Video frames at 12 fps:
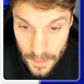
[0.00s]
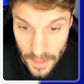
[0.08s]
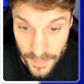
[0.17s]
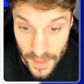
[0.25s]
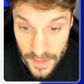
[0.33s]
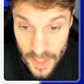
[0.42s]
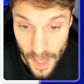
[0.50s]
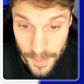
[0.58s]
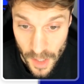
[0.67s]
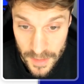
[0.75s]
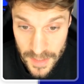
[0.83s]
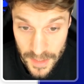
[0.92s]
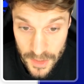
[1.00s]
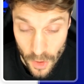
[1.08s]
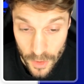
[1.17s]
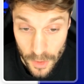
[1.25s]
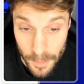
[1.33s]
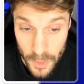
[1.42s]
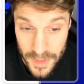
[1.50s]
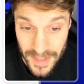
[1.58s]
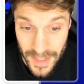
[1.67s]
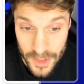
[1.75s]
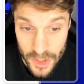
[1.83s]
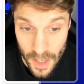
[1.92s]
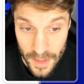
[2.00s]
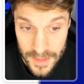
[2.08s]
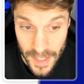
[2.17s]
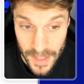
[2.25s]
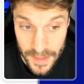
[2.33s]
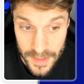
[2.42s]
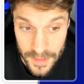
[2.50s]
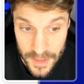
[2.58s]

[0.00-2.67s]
And then top contacts are your most engaged contacts.